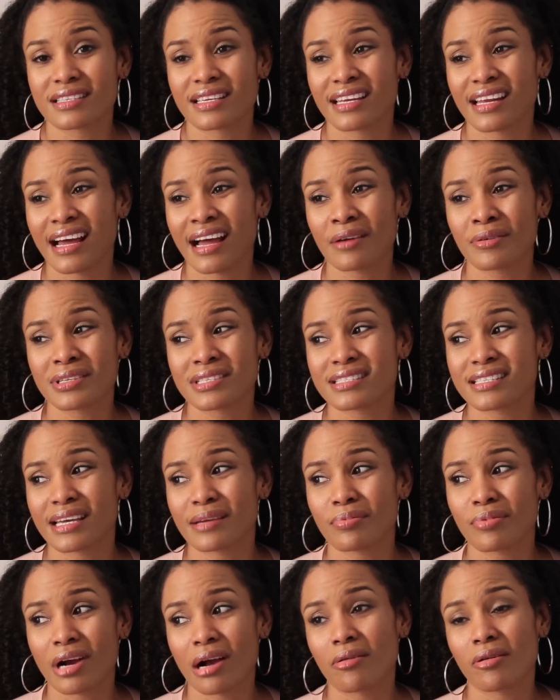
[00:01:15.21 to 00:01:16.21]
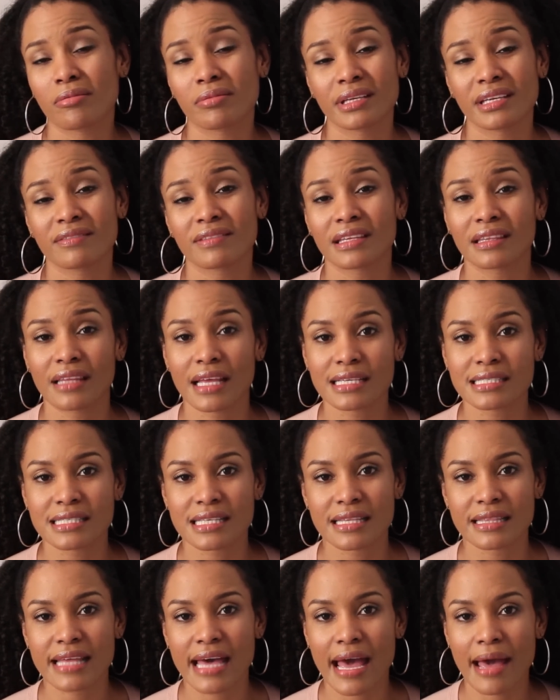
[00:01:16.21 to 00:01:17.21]
And I would say probably even less
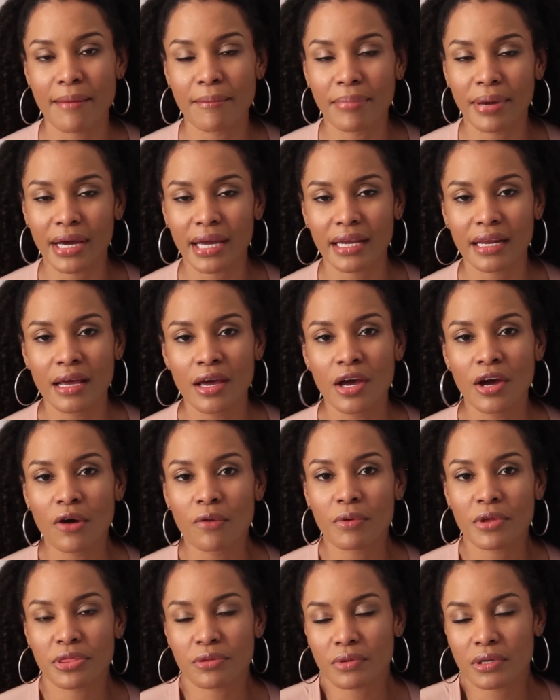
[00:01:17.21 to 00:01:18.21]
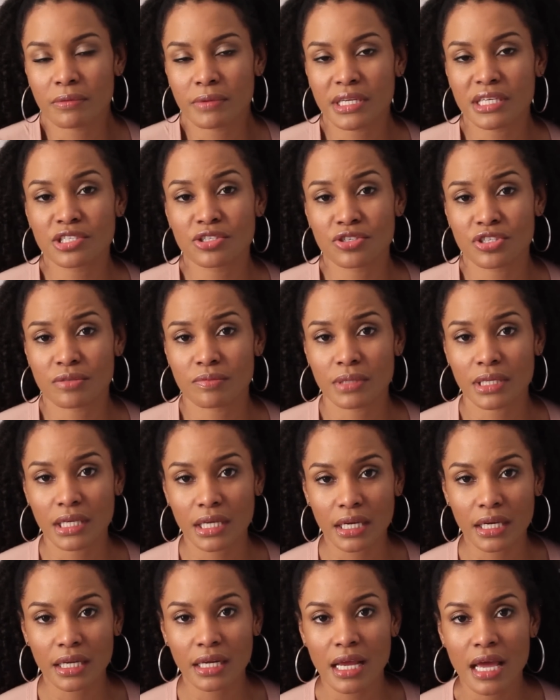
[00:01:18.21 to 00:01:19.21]
than that. But with three weeks, you should be
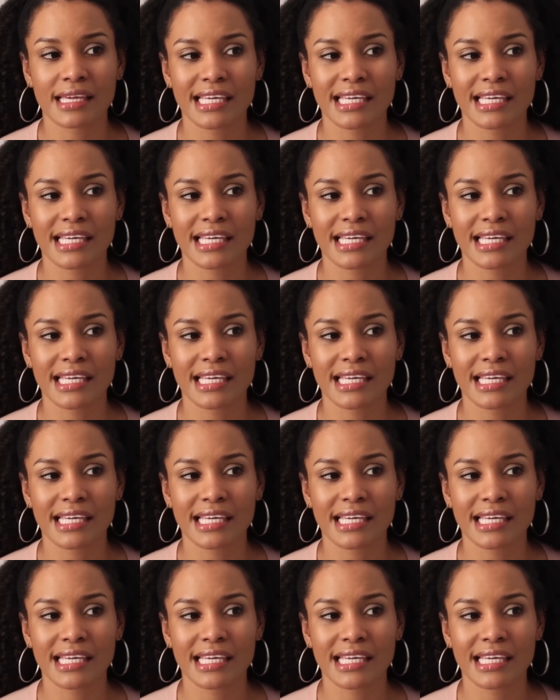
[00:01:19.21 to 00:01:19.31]
good.